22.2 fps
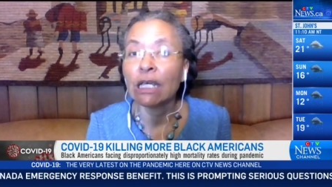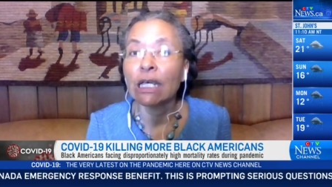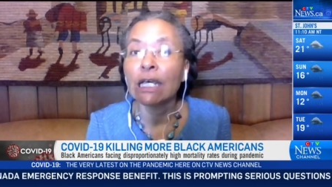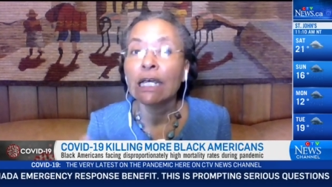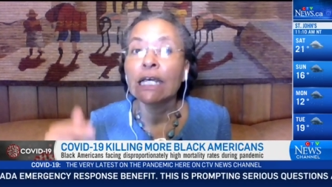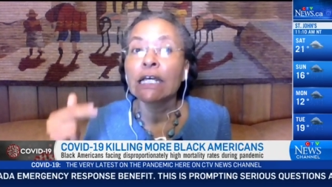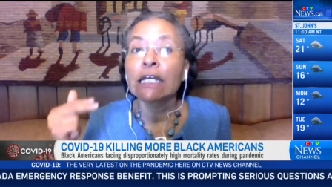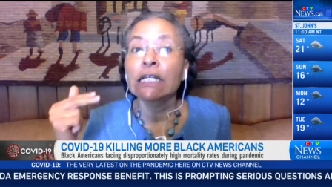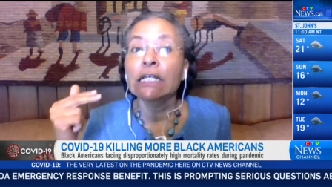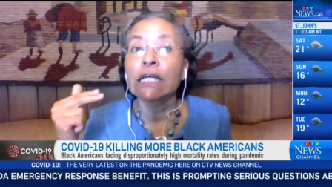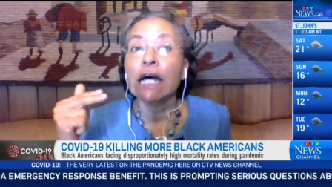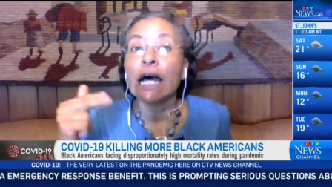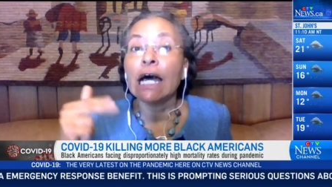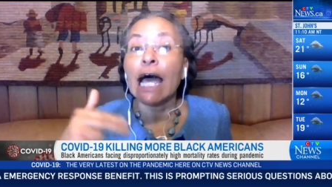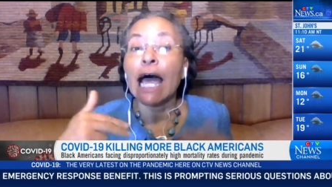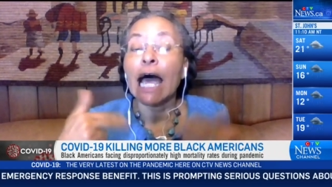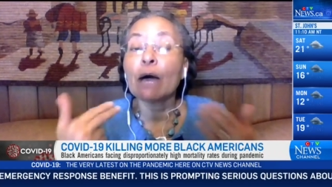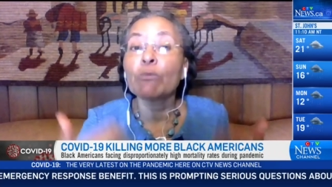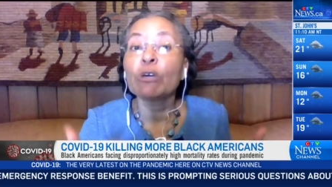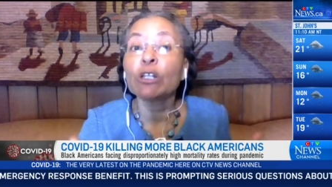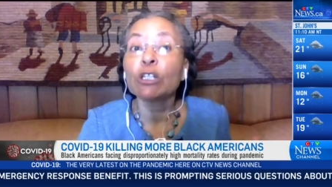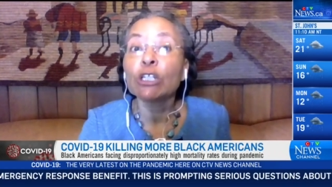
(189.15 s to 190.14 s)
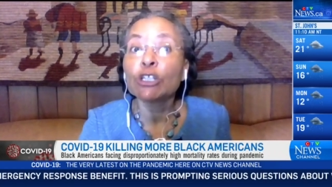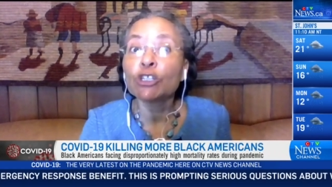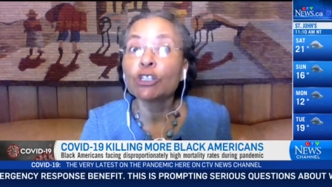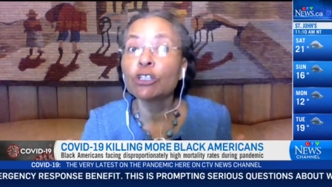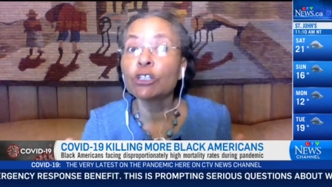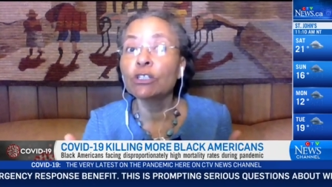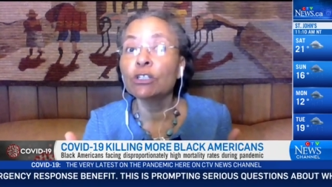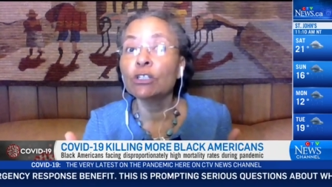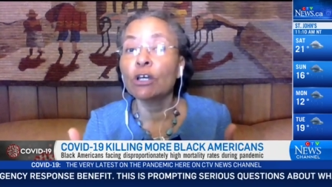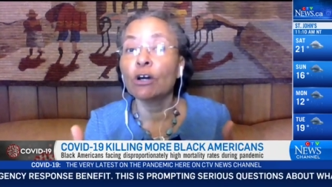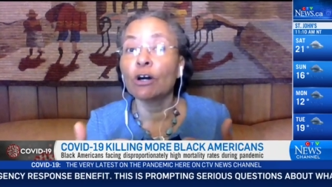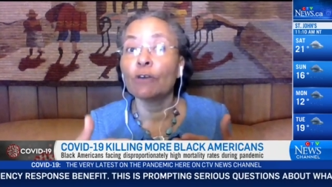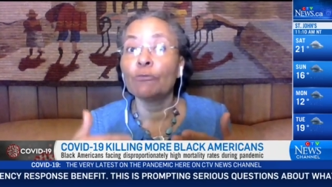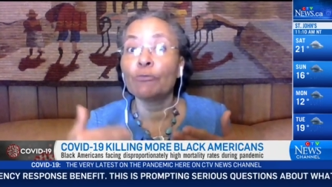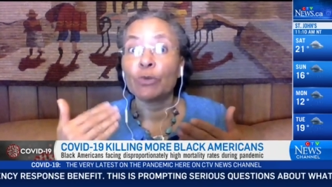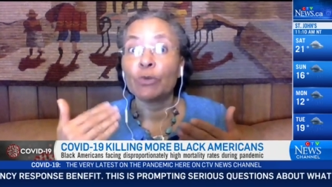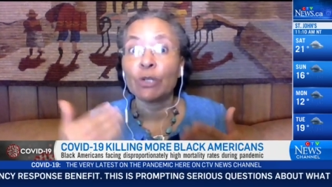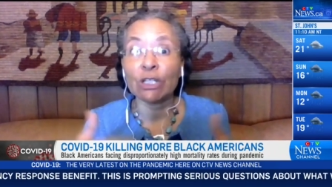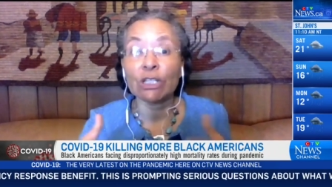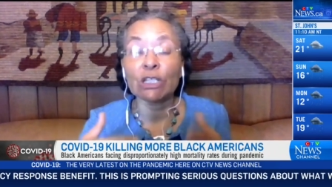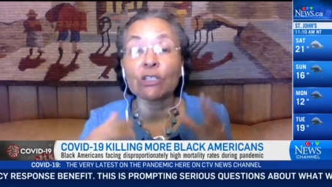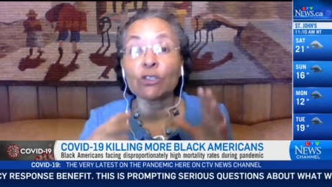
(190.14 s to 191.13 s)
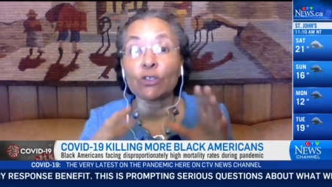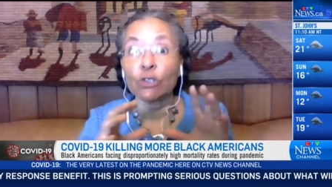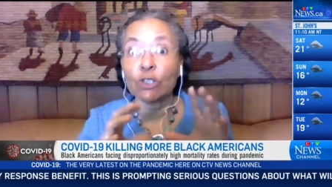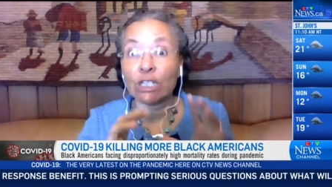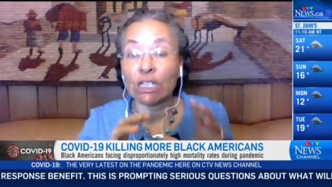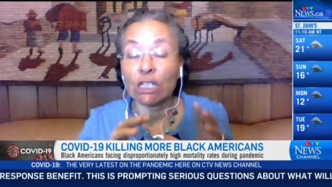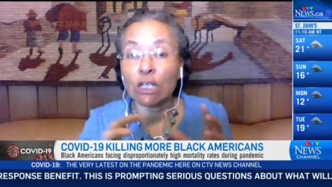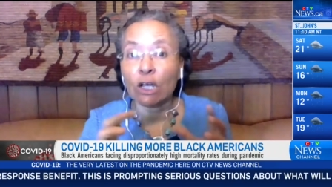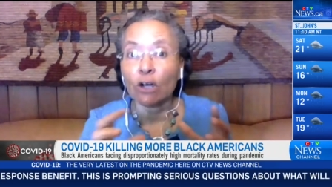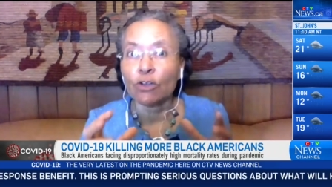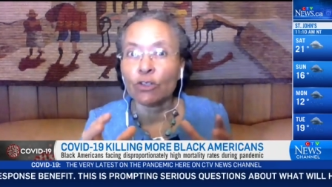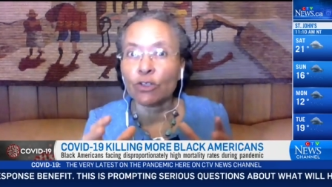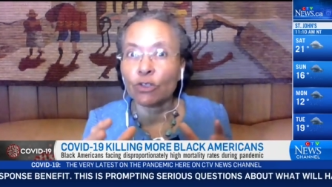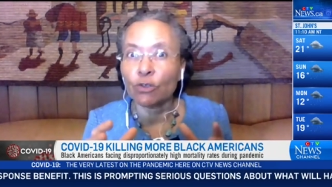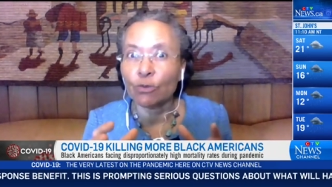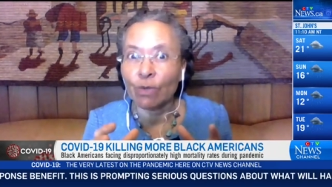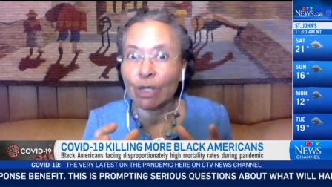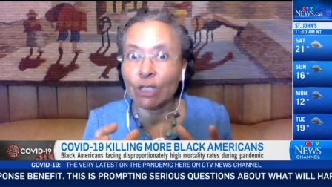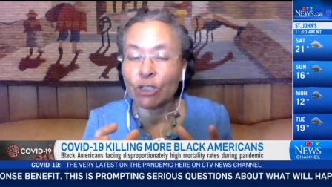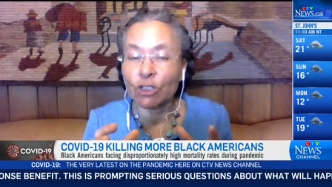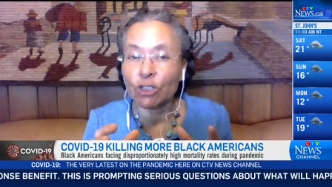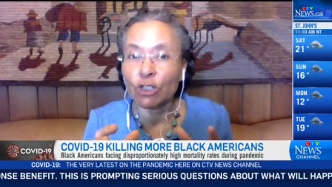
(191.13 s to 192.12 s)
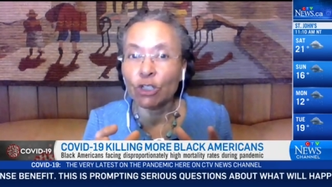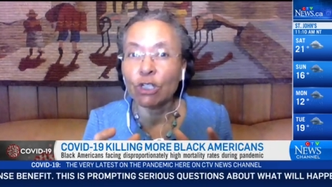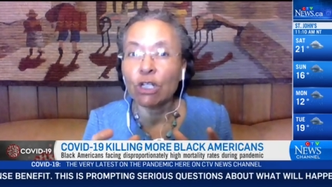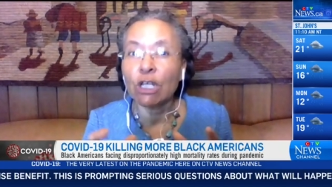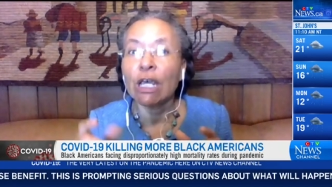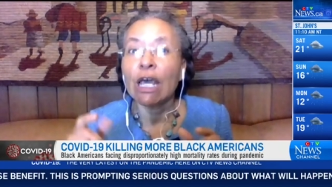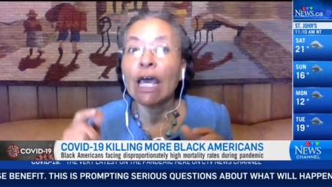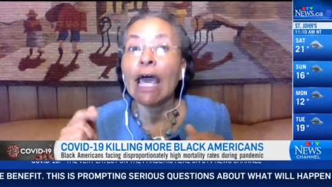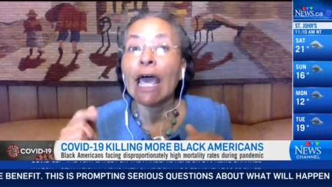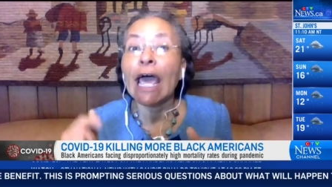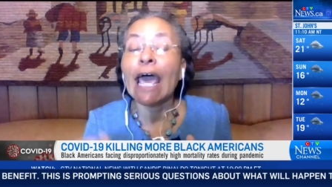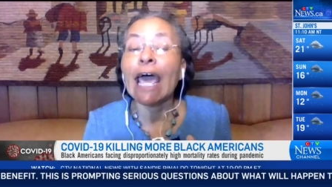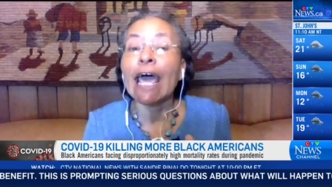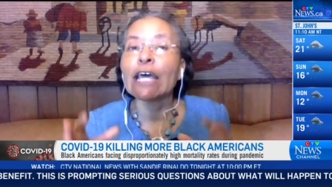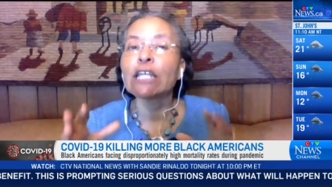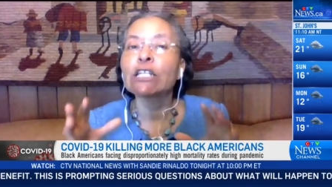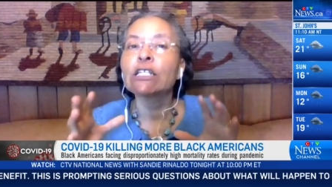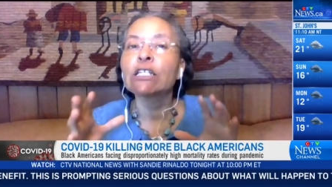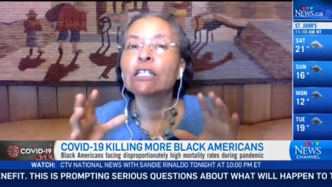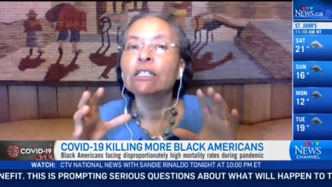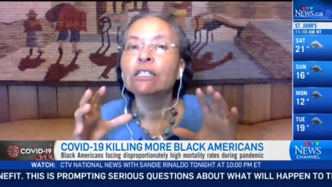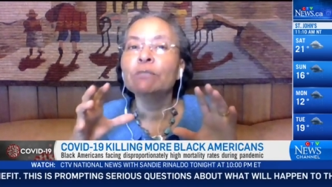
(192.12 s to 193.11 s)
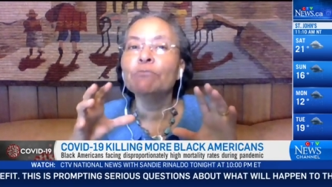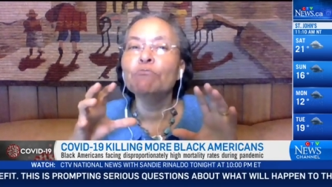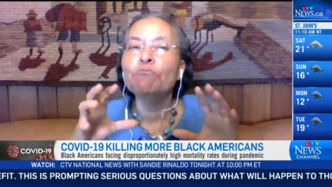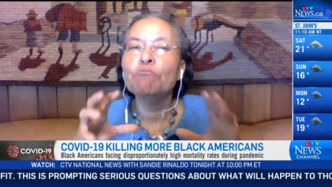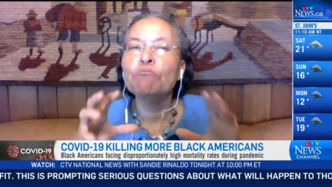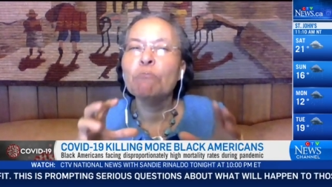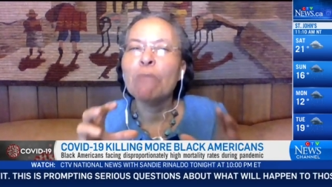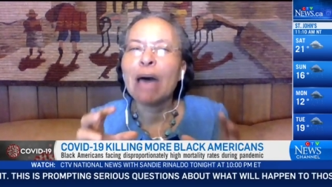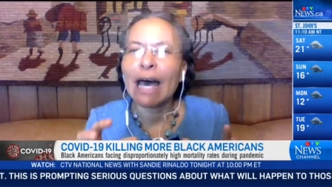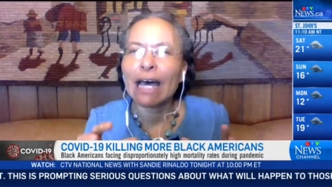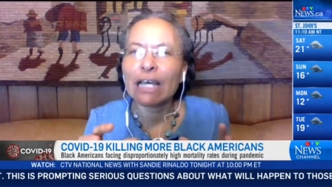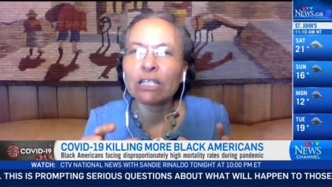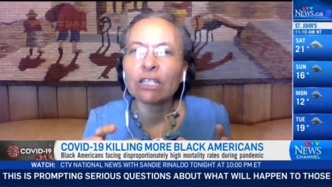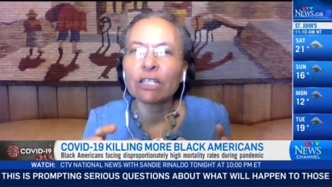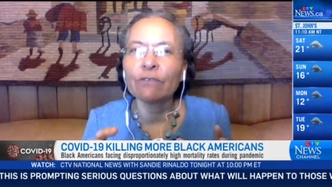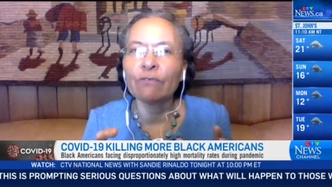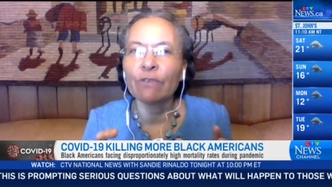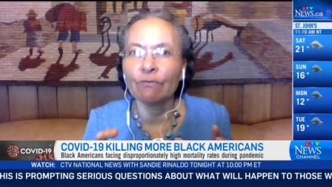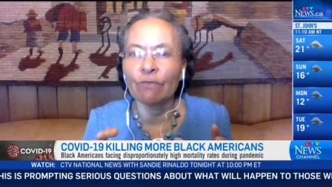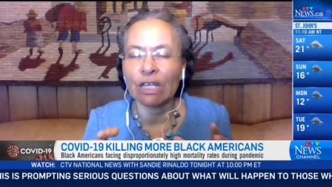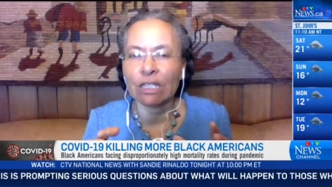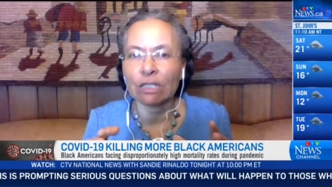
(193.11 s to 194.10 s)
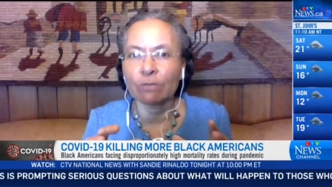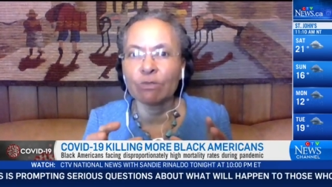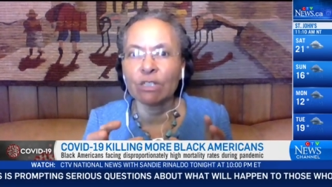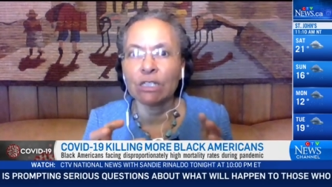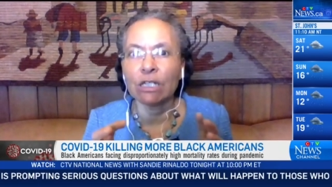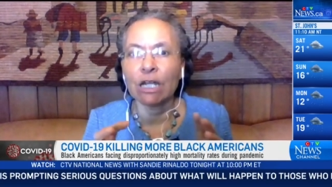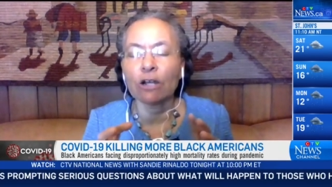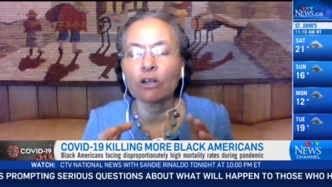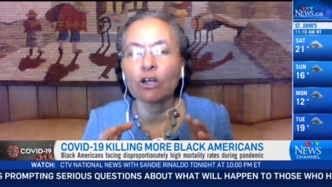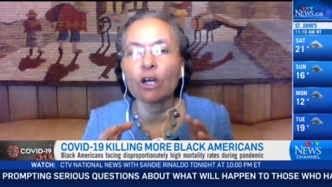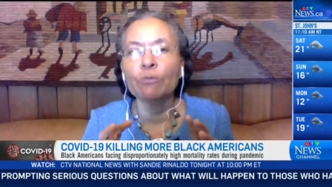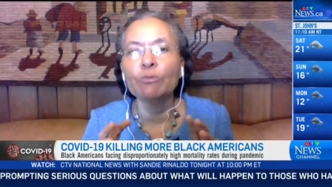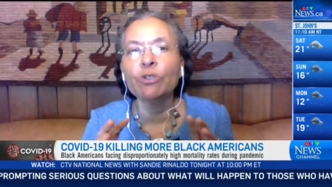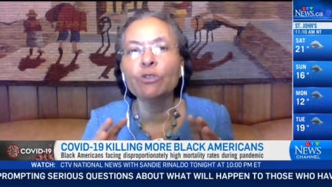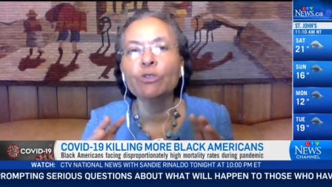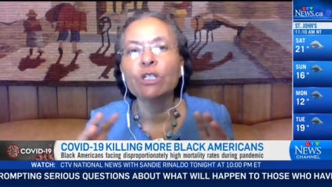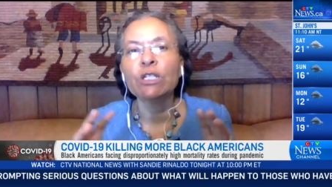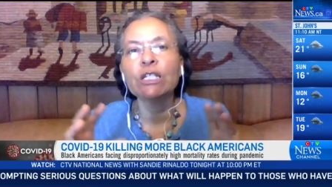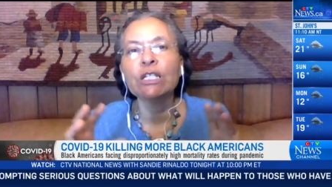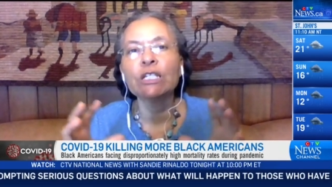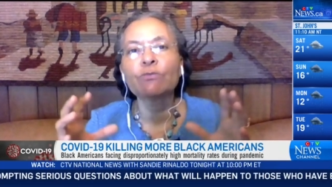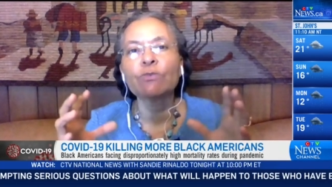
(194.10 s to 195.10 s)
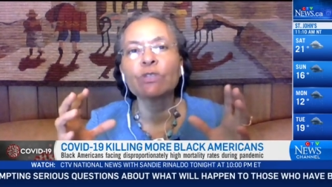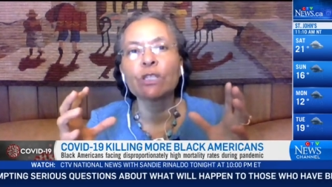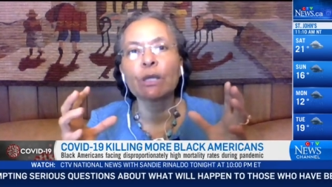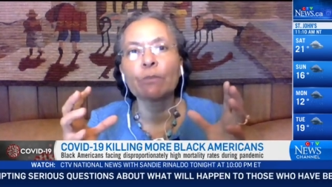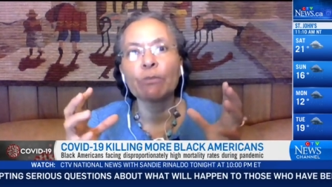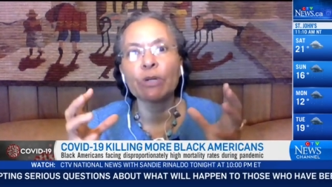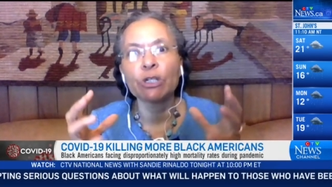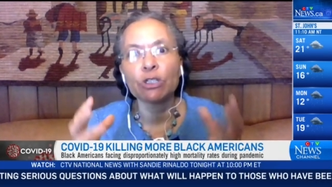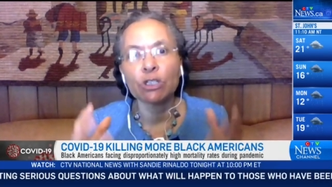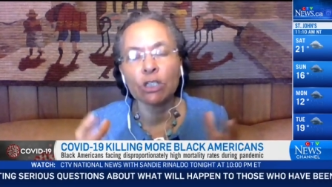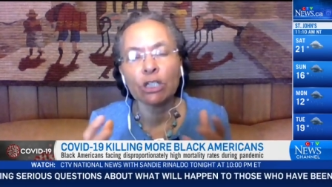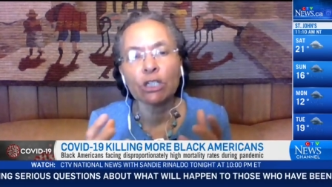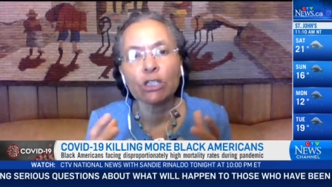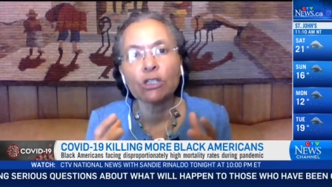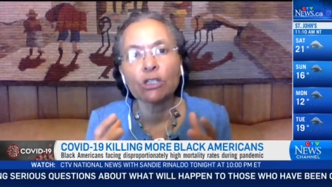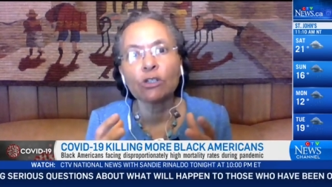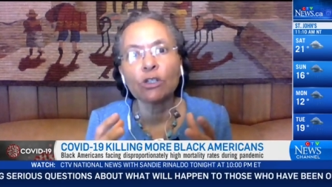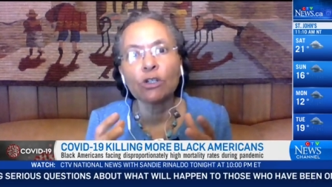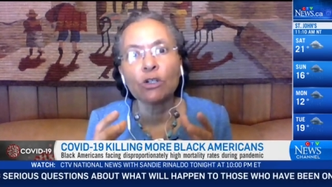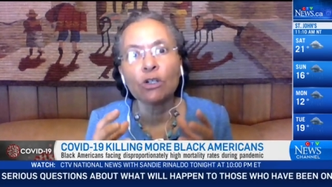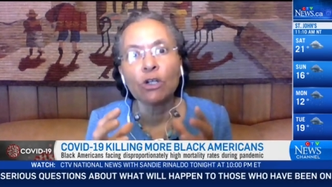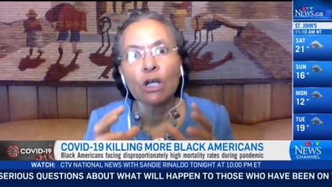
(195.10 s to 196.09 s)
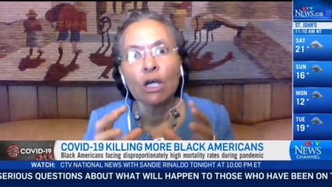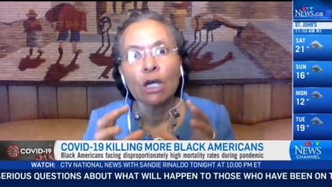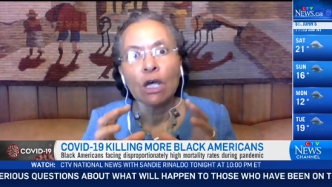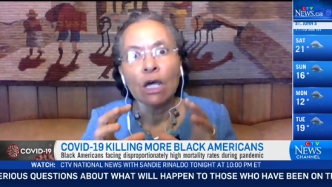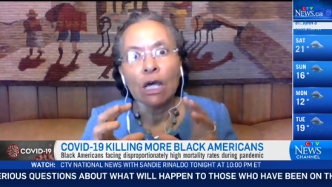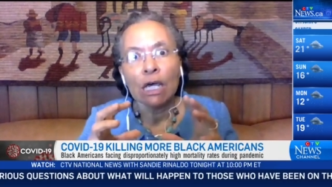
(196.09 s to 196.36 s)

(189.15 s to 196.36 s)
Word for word: Mm-hmm abolition of prisons or decarceration and massive investment in our communities with a particular